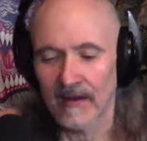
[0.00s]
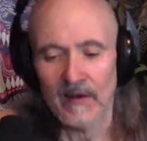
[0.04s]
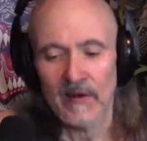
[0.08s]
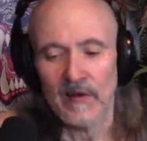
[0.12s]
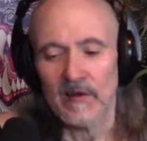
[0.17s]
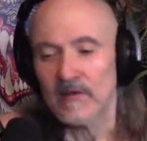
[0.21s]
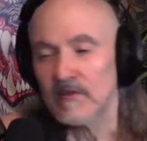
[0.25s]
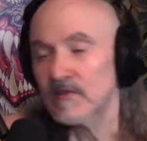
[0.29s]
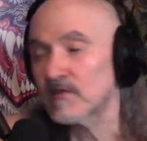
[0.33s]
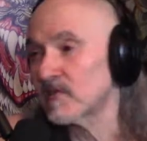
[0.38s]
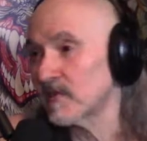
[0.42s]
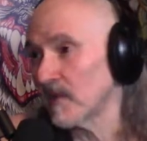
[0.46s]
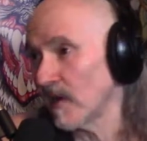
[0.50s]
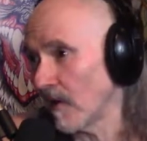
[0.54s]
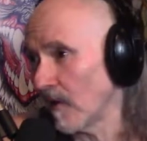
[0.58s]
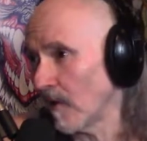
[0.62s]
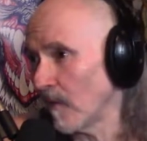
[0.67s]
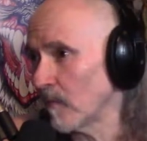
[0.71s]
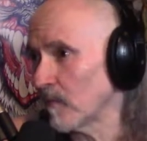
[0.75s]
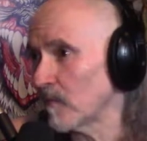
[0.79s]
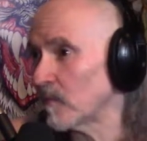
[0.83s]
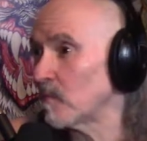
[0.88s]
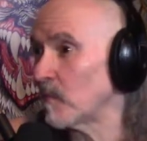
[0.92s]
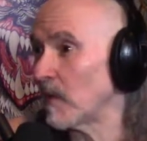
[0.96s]
Well,
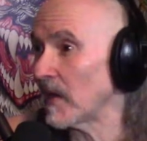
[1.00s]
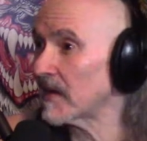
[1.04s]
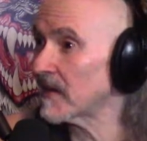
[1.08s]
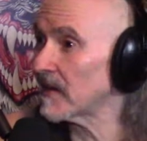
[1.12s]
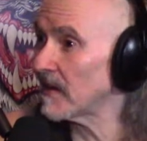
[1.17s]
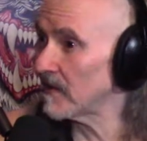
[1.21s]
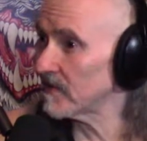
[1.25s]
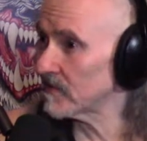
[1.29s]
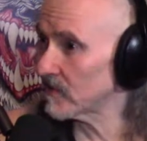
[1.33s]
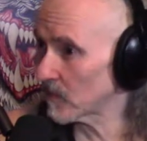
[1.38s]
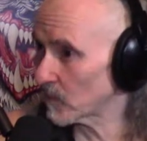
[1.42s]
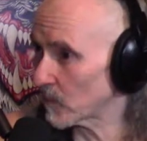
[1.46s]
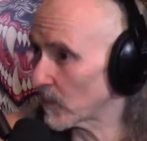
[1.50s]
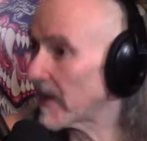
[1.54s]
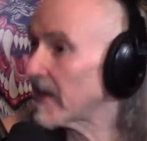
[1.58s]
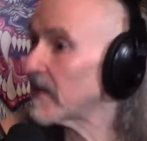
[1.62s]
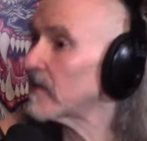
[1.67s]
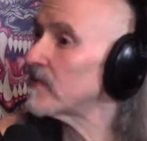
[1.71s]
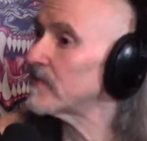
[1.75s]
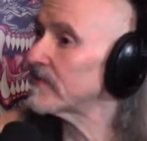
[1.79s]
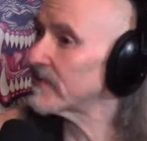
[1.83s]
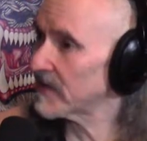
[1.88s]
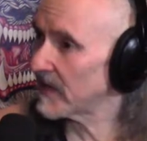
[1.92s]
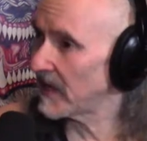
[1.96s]
so because the
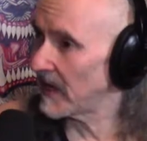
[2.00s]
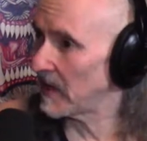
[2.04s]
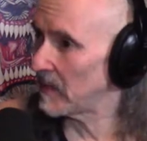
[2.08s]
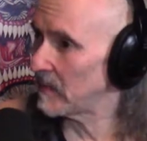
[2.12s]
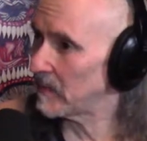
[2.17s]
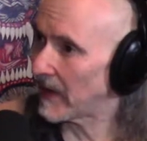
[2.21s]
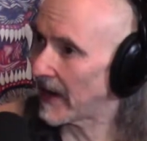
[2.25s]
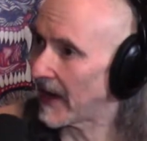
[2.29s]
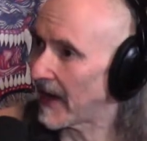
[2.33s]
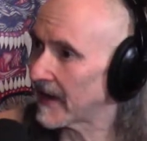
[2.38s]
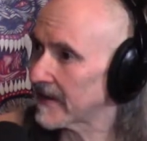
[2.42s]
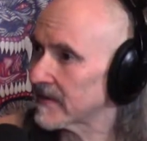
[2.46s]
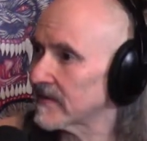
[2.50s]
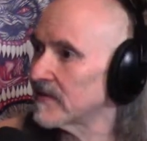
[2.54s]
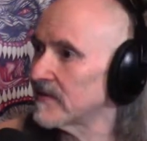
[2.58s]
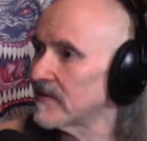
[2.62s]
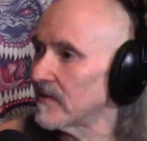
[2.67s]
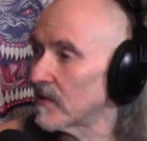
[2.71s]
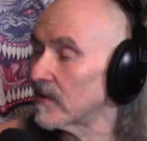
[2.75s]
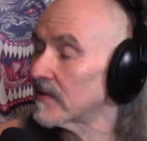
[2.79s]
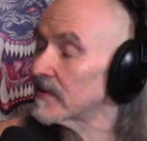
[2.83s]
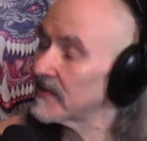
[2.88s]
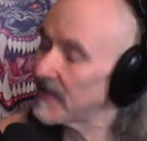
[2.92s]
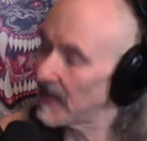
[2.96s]
Raiders came back to,
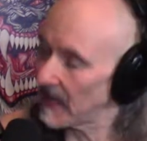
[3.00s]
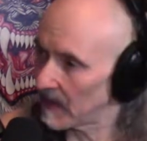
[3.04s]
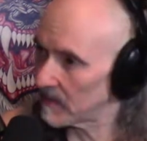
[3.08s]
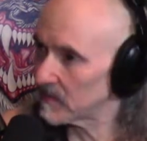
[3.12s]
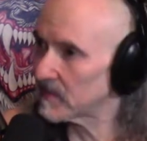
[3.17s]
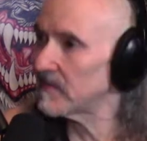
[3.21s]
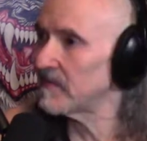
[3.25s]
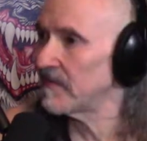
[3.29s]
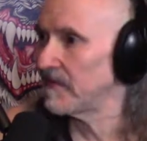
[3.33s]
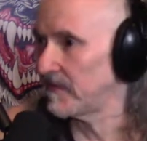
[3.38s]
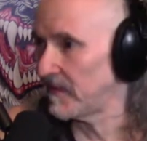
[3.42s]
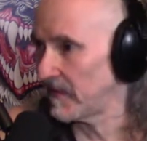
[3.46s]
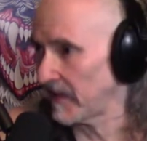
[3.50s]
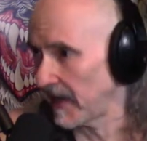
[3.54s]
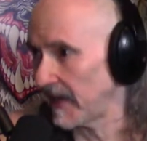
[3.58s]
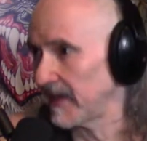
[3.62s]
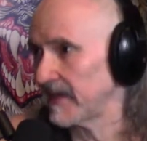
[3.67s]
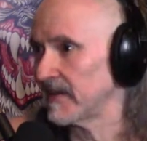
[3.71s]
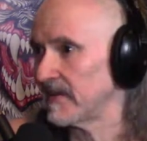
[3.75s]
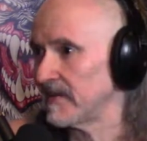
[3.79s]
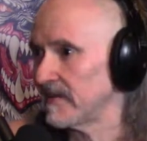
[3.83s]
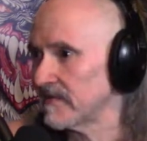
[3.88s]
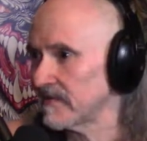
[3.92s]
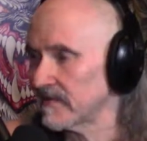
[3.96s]
or came to
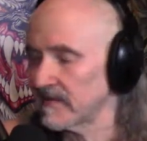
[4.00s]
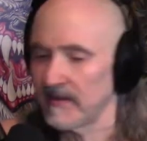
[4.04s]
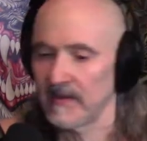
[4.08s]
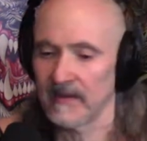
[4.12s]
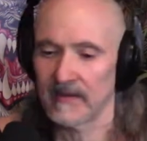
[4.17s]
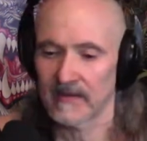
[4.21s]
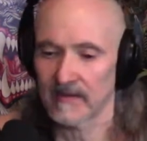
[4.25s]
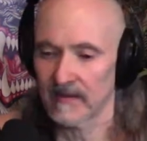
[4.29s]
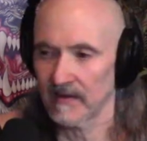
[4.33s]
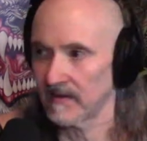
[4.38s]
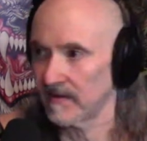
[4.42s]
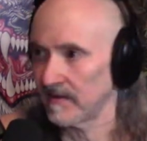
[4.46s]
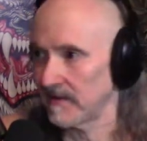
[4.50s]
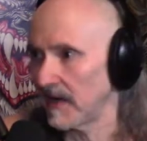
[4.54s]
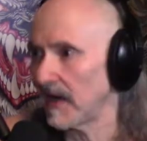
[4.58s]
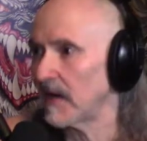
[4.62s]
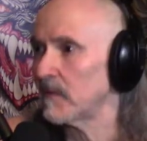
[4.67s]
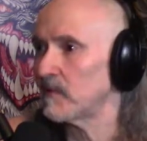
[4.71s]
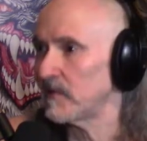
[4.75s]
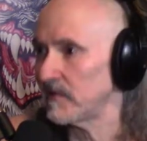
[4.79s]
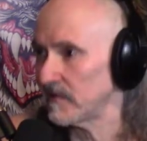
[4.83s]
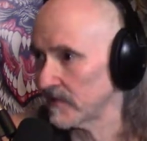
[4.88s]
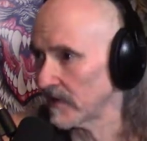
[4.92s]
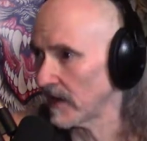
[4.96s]
Vegas and are now
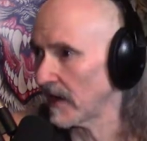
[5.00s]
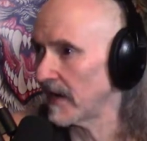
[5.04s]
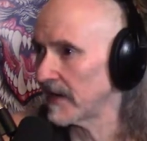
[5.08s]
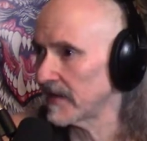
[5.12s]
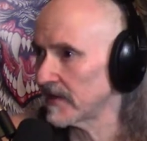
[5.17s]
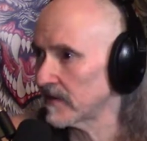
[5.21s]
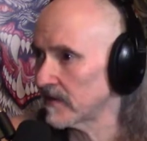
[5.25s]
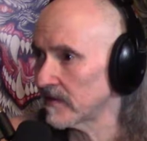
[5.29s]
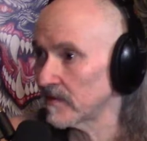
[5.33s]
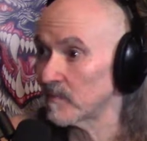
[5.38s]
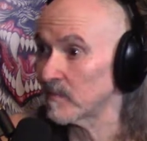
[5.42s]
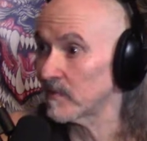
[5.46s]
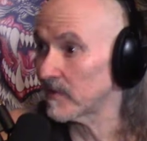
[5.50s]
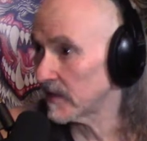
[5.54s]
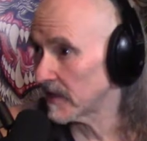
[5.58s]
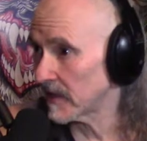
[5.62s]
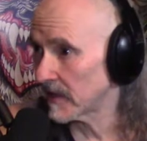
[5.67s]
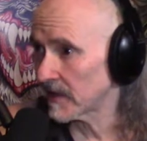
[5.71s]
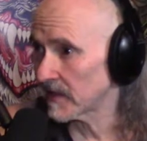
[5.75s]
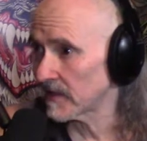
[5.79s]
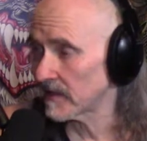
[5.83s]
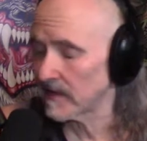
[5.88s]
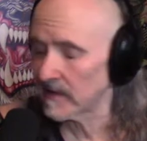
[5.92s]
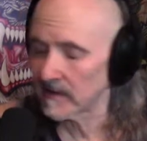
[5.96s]
reside here and
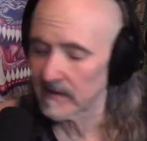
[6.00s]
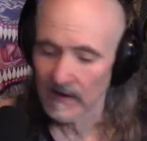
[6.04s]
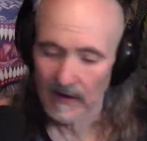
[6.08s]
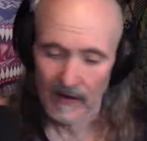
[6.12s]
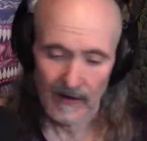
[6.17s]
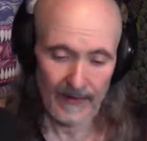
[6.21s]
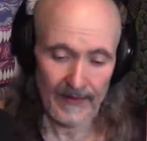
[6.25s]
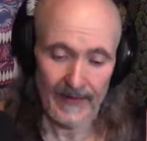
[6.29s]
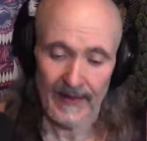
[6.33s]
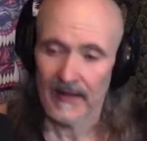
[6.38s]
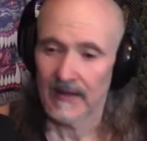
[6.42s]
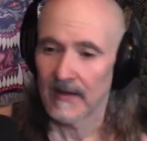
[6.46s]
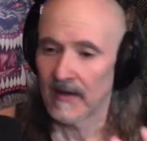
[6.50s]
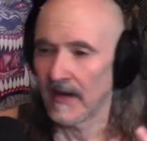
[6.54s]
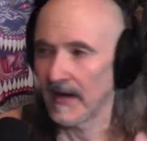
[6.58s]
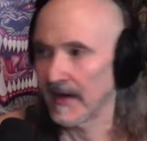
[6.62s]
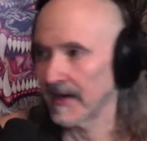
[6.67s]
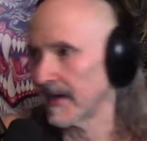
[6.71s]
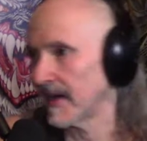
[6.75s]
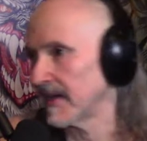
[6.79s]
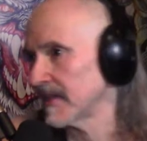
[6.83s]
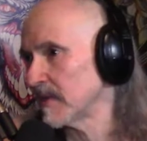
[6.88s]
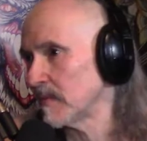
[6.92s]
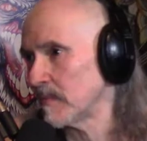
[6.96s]
play here, I
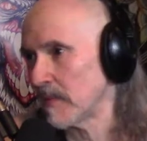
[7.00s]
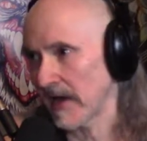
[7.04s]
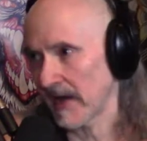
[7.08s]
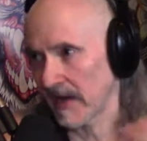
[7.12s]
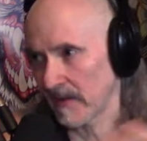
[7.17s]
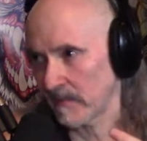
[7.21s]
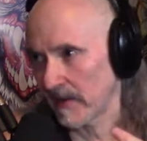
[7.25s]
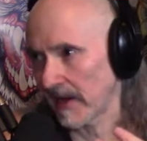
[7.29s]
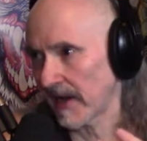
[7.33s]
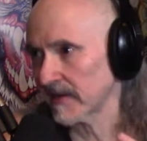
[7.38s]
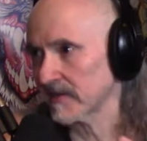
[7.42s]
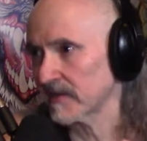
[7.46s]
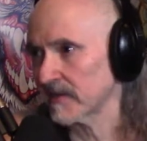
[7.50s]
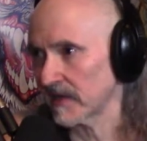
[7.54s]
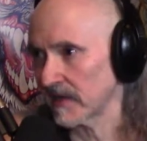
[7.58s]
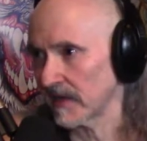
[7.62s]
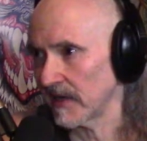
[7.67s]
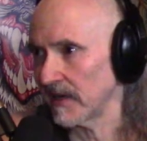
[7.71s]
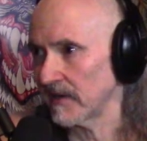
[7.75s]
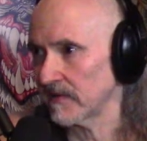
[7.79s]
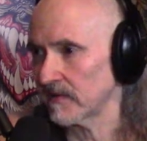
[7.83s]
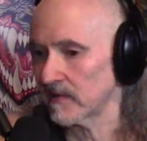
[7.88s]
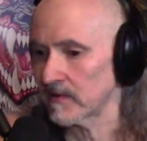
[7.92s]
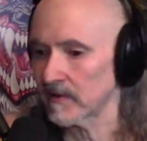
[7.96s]
got the band back
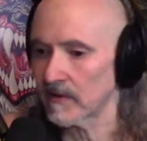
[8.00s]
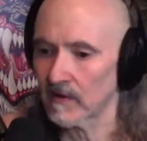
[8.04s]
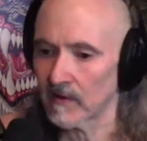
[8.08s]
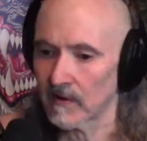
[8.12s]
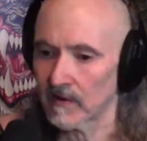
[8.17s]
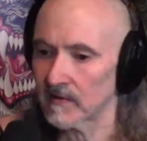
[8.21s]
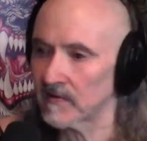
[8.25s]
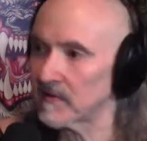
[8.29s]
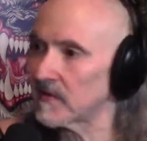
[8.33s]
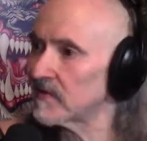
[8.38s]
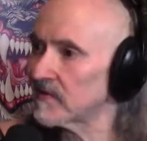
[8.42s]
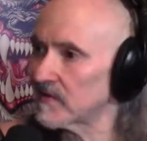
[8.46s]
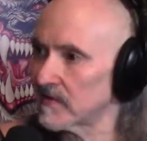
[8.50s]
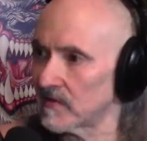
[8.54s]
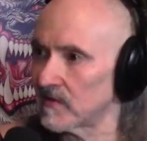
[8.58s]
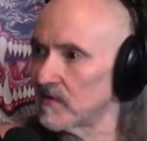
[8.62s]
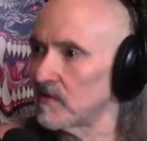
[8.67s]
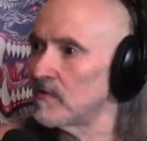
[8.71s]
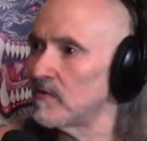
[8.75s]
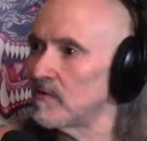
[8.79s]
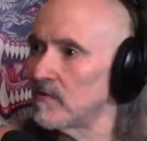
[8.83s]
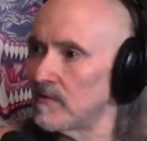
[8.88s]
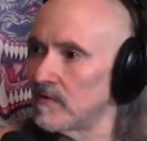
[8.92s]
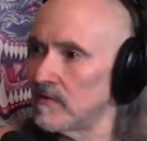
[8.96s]
together, or at least a
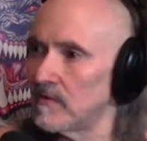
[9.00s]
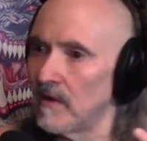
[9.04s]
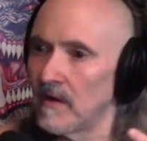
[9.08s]
new...